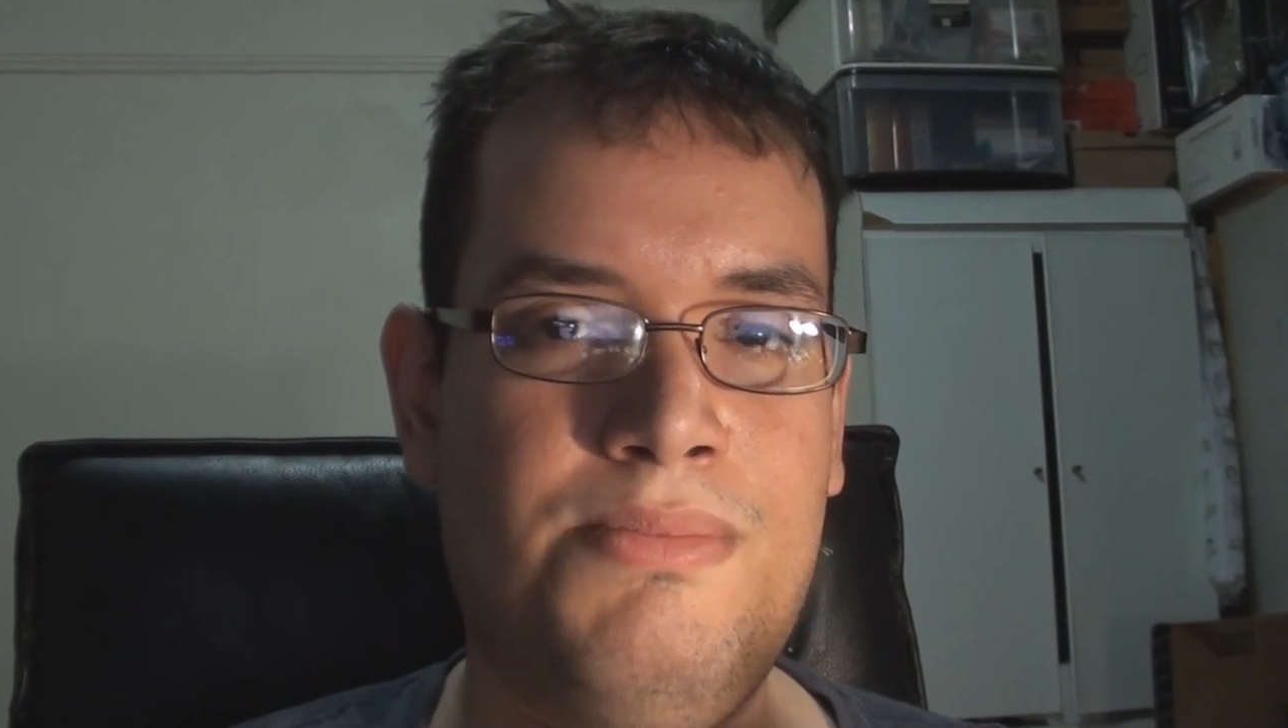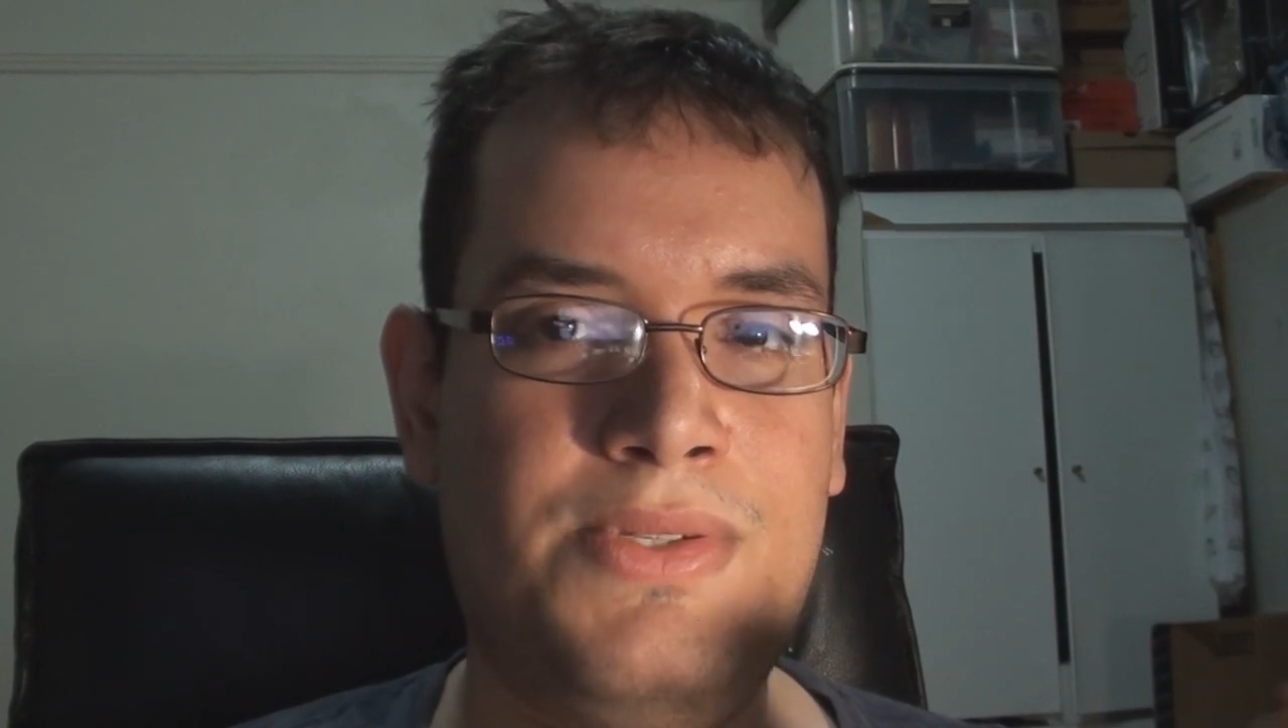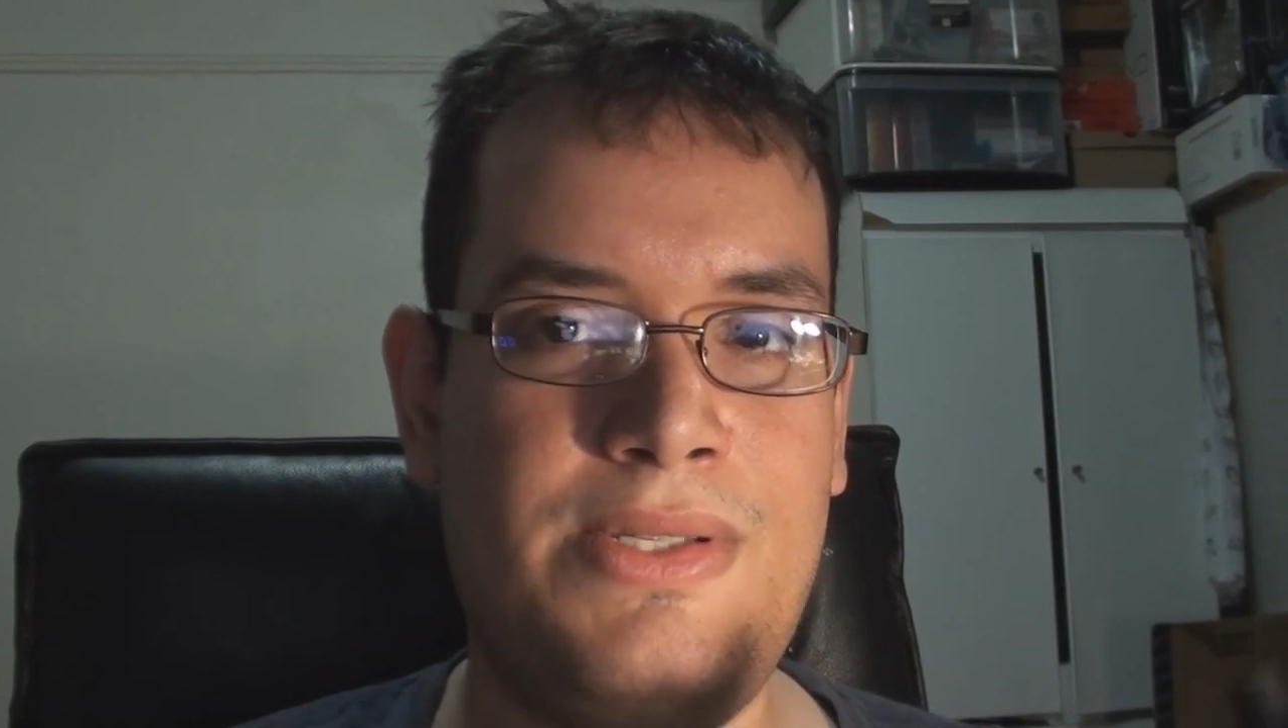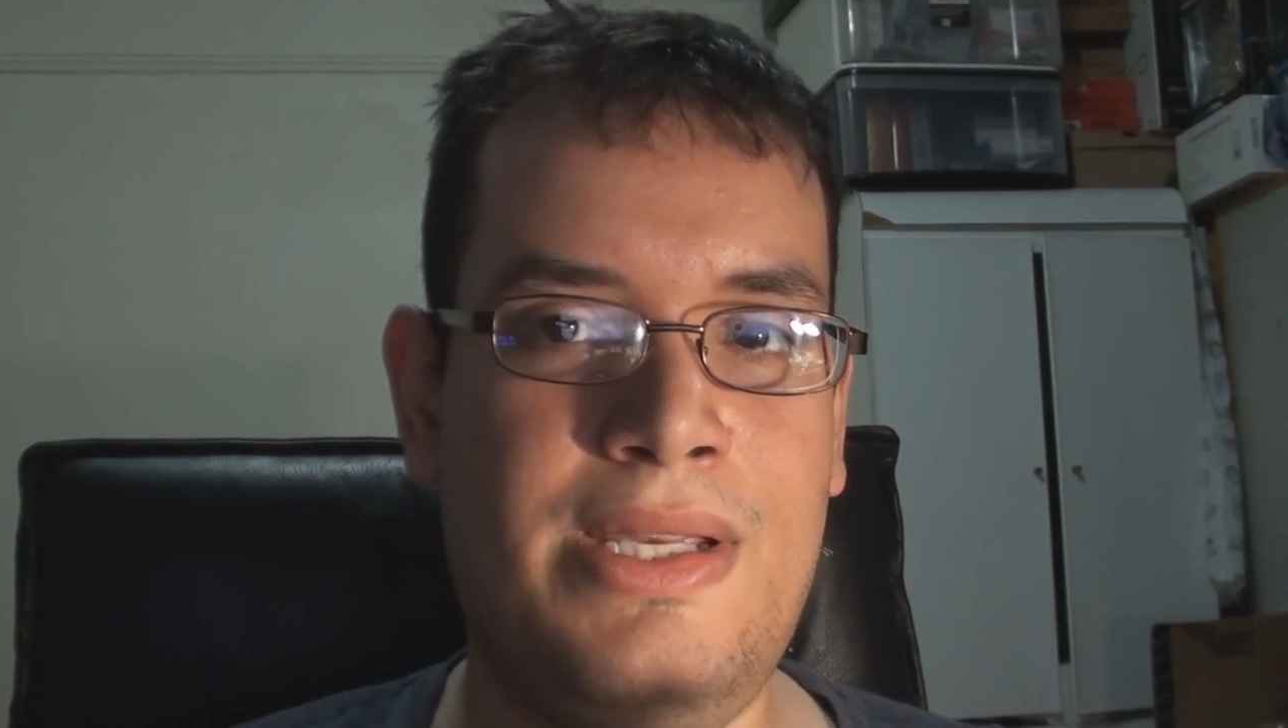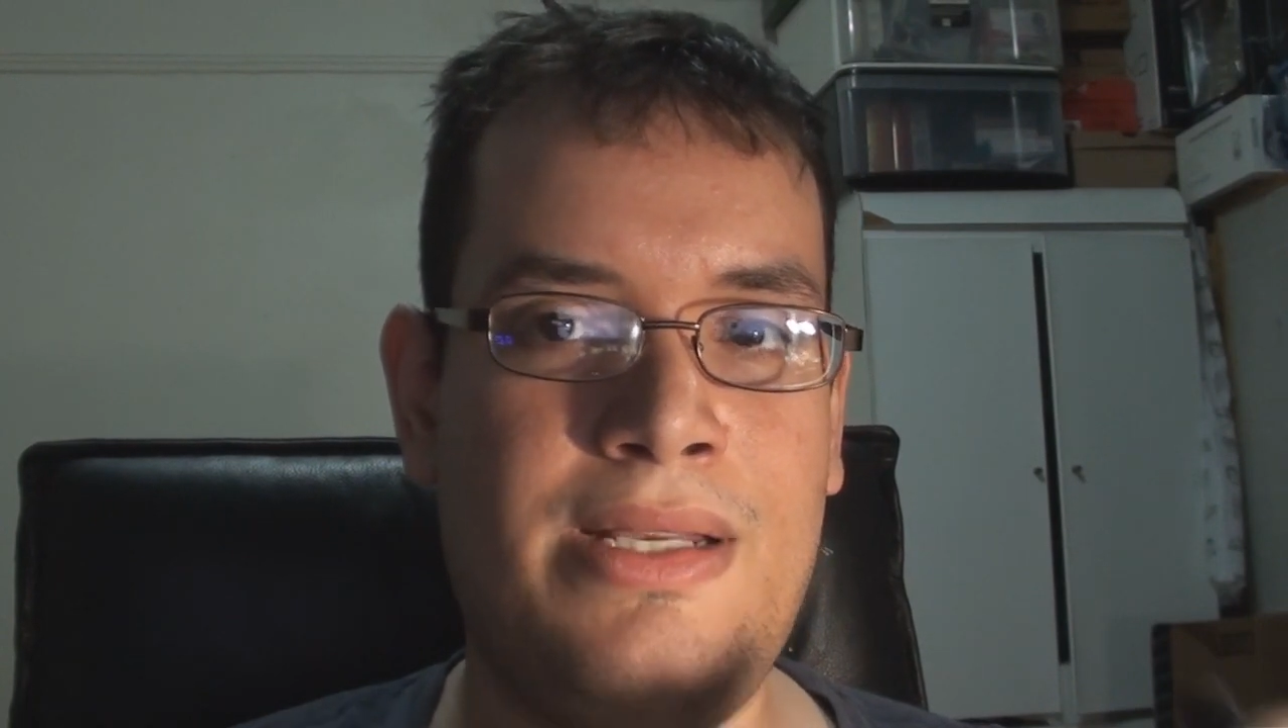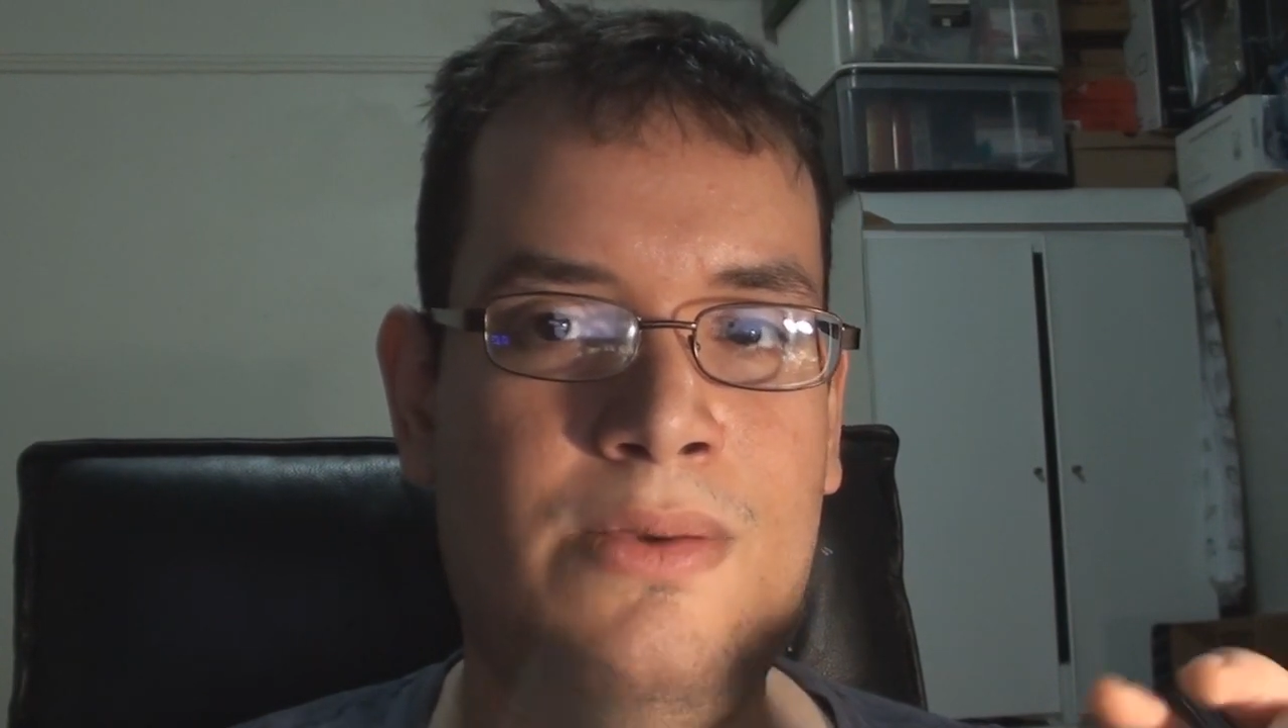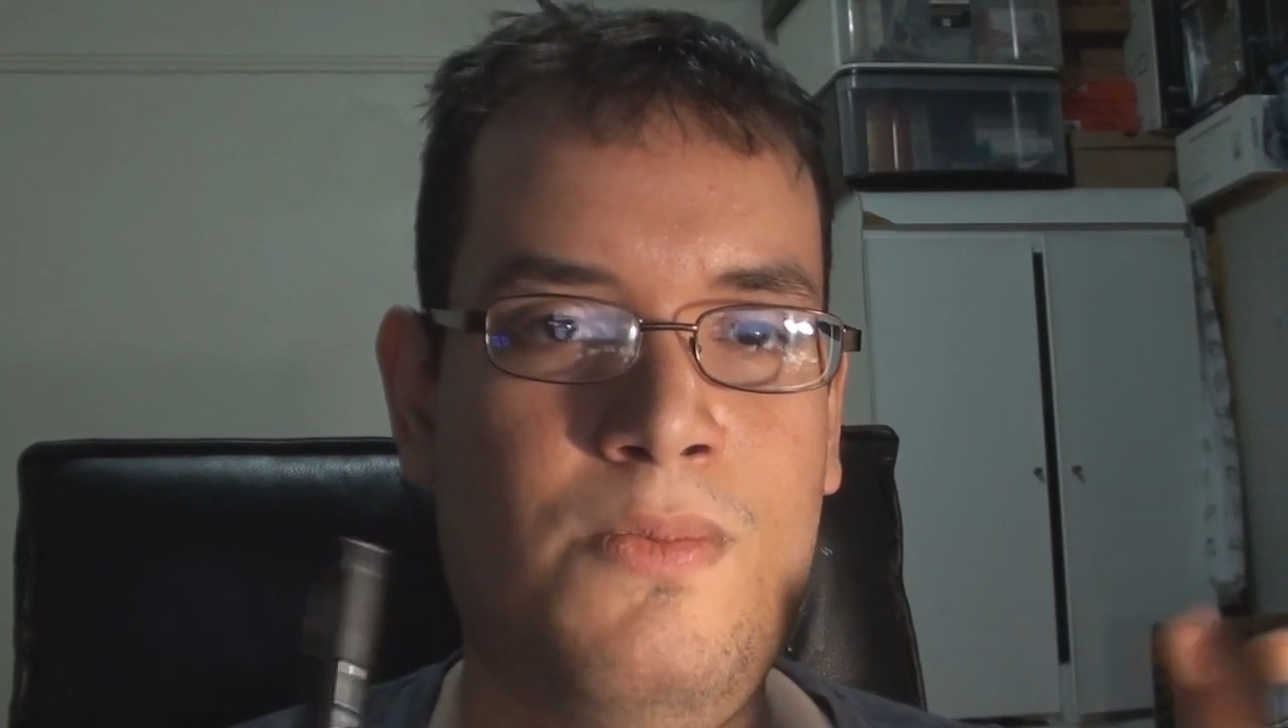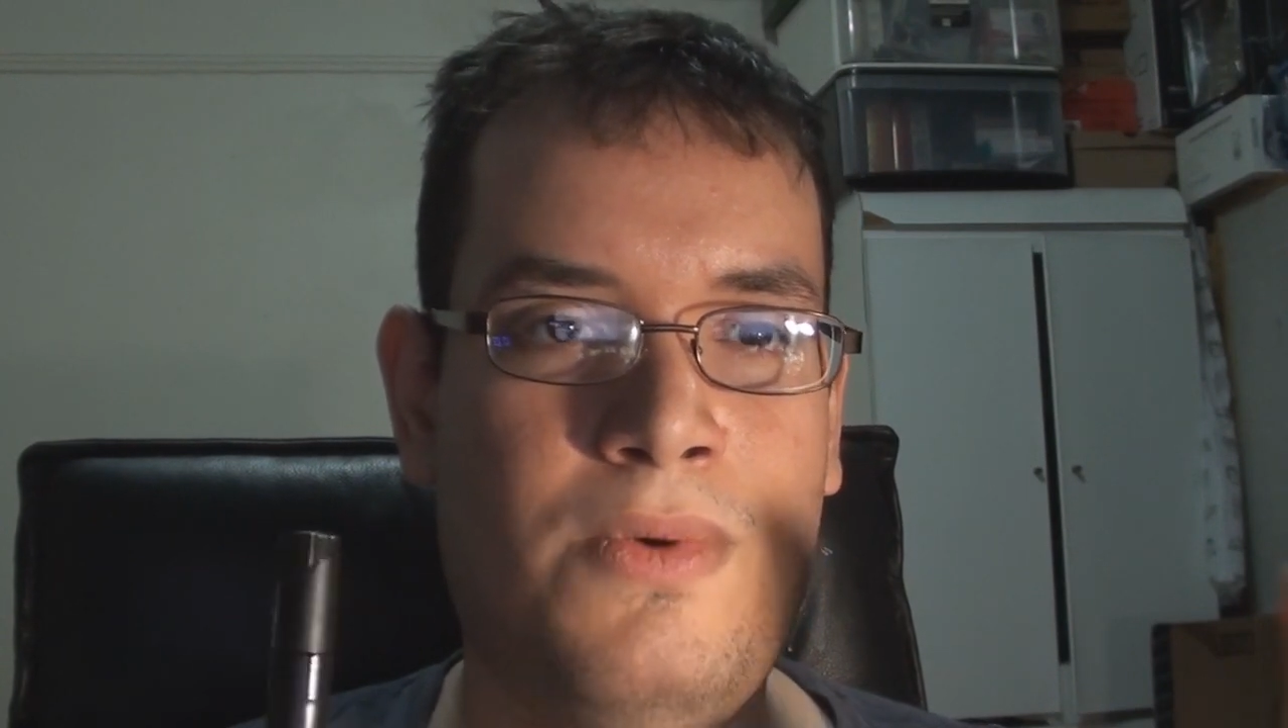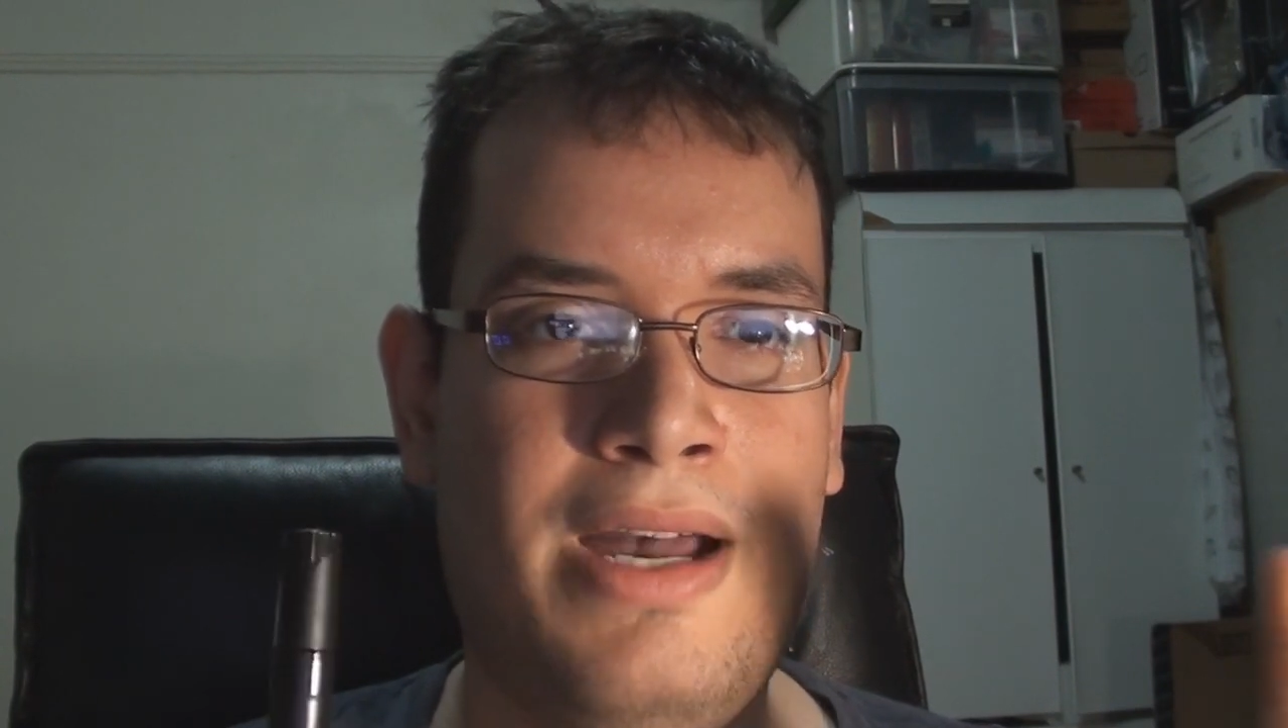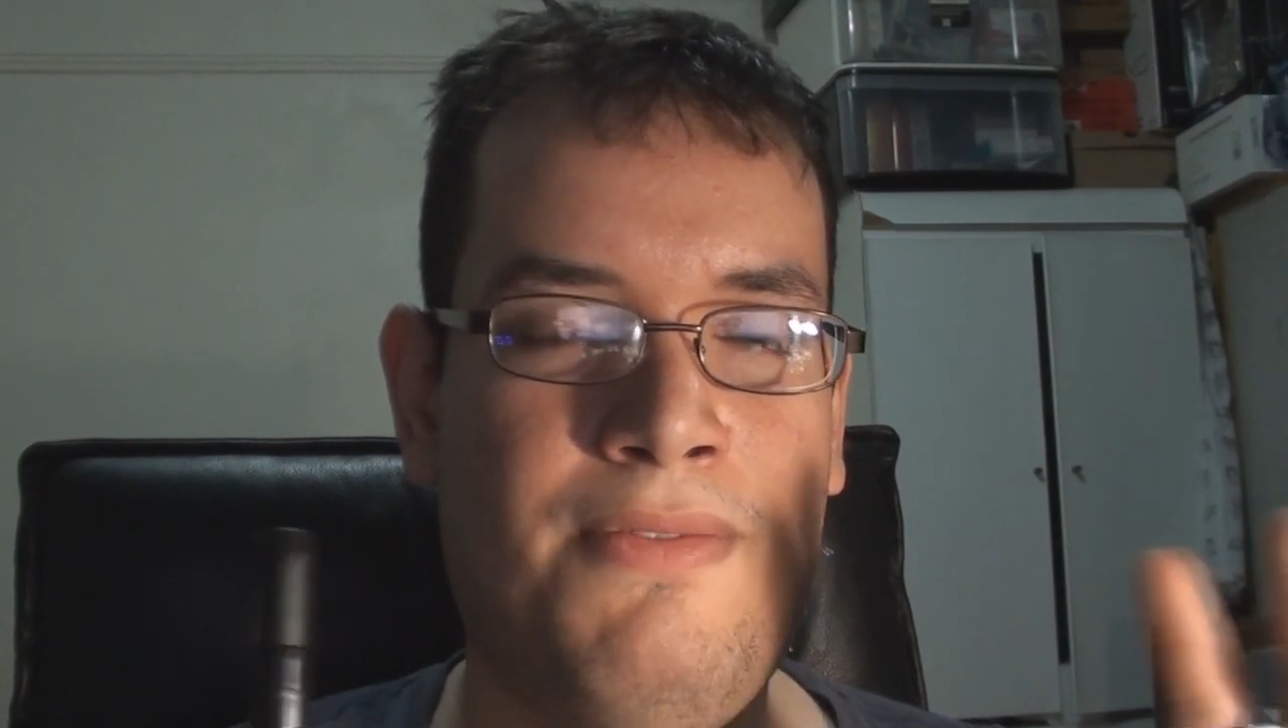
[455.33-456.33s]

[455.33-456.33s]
scene in,